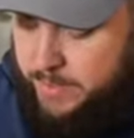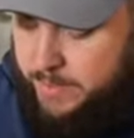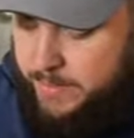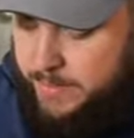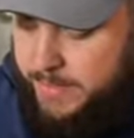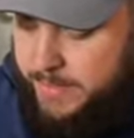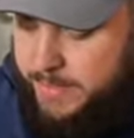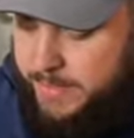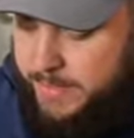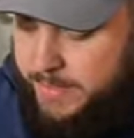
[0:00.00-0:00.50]

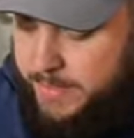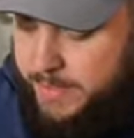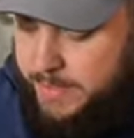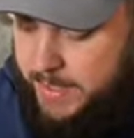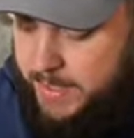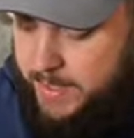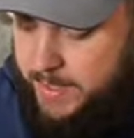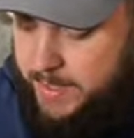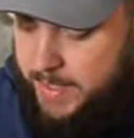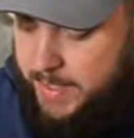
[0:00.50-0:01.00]
let's see.
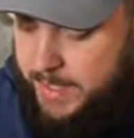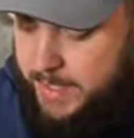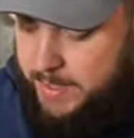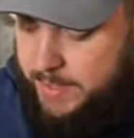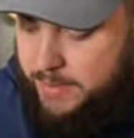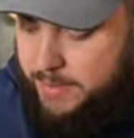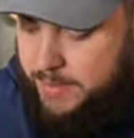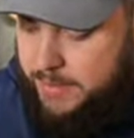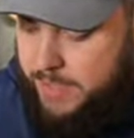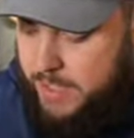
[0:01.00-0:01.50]
Anything
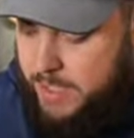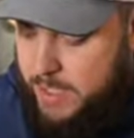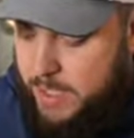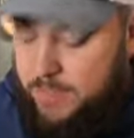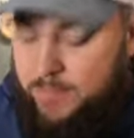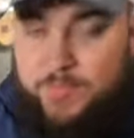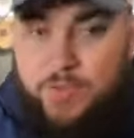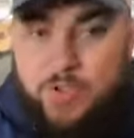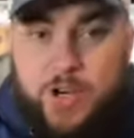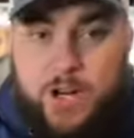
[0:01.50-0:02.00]
else?
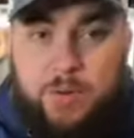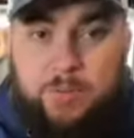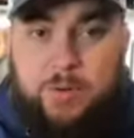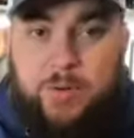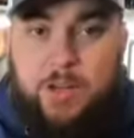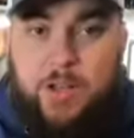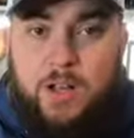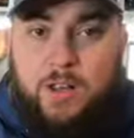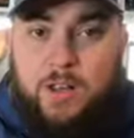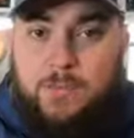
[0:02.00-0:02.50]
Try to
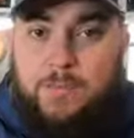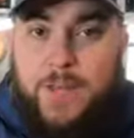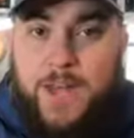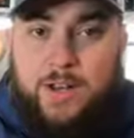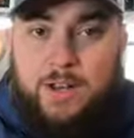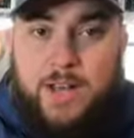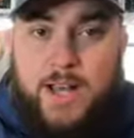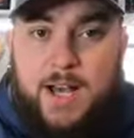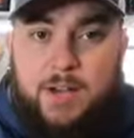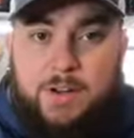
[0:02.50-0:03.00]
pull all the
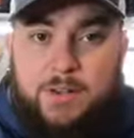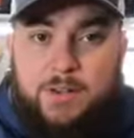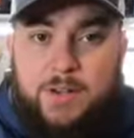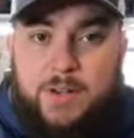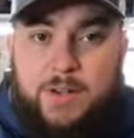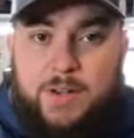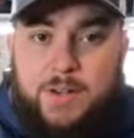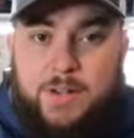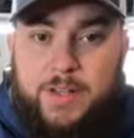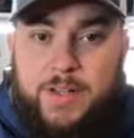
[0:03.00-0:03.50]
metal out
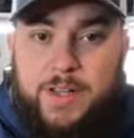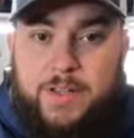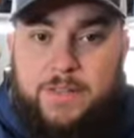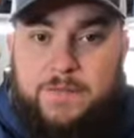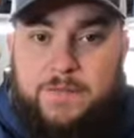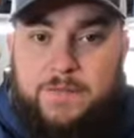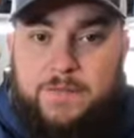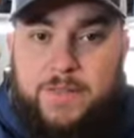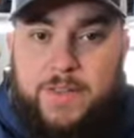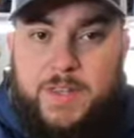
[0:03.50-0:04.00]

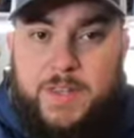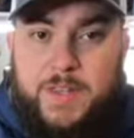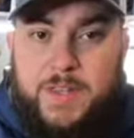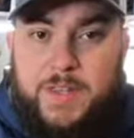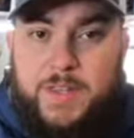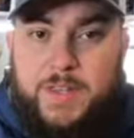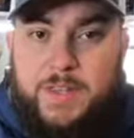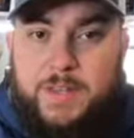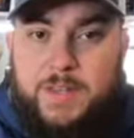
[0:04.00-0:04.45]
if the